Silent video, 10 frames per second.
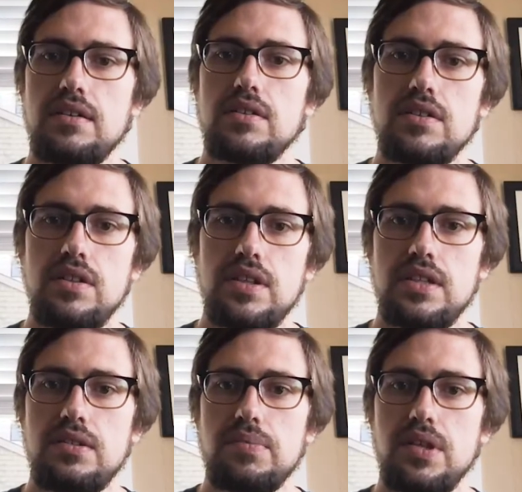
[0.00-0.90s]
early in
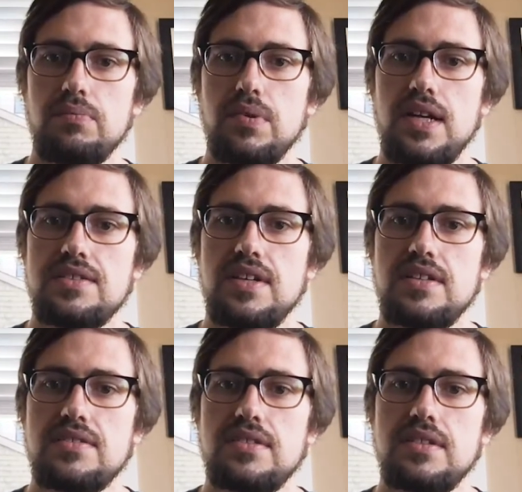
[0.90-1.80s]
the build
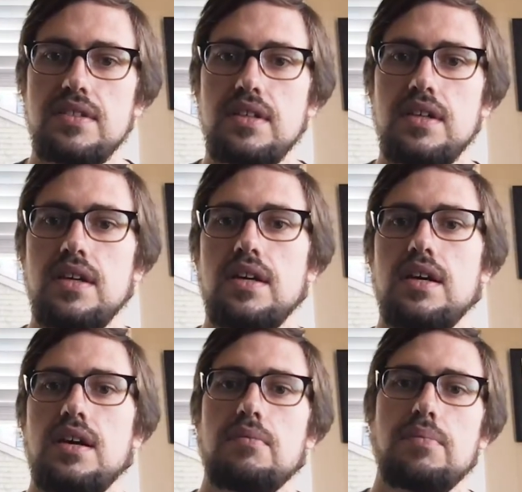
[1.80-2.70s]
process.
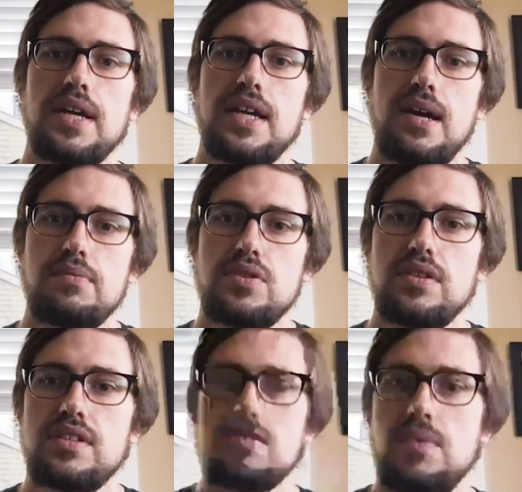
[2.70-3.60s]
By capturing
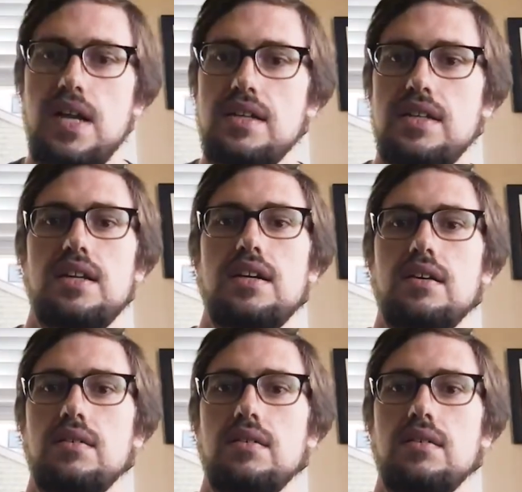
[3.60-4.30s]
this metadata,